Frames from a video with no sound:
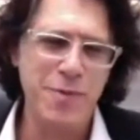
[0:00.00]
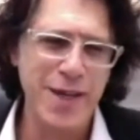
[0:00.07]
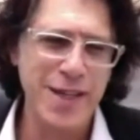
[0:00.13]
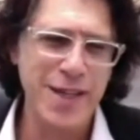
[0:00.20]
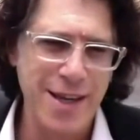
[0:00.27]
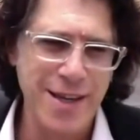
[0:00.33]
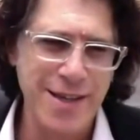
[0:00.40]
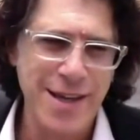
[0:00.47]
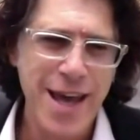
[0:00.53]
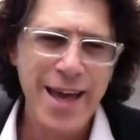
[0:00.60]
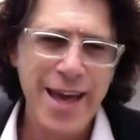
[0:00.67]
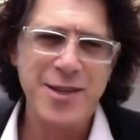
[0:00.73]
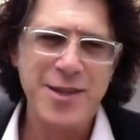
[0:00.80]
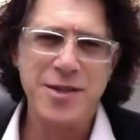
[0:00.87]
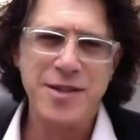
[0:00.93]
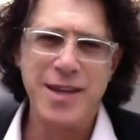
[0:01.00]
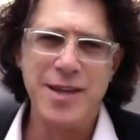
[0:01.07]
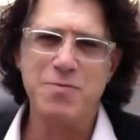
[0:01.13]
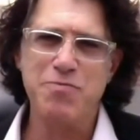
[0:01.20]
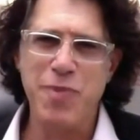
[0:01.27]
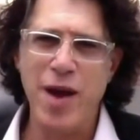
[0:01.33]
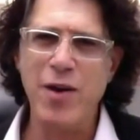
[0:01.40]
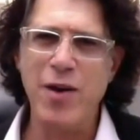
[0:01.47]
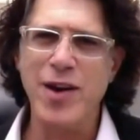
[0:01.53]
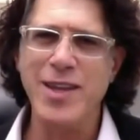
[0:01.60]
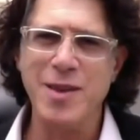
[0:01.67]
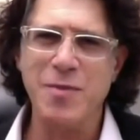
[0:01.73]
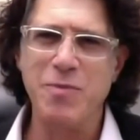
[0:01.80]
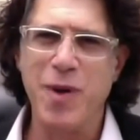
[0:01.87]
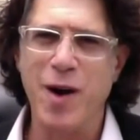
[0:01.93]
for business is
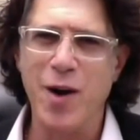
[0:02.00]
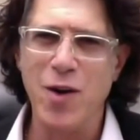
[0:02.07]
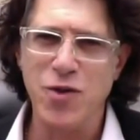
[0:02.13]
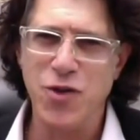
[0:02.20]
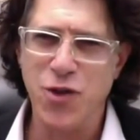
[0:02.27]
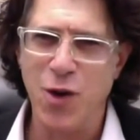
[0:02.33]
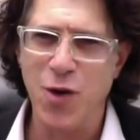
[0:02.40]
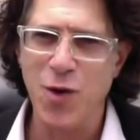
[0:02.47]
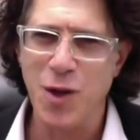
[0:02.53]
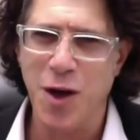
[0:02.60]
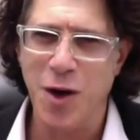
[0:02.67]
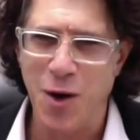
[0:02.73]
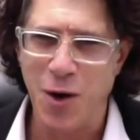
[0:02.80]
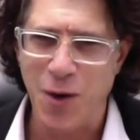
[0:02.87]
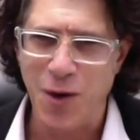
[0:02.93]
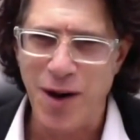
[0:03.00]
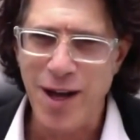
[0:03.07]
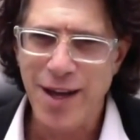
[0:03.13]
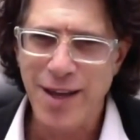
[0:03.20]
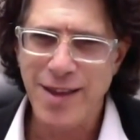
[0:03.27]
buried the bar so low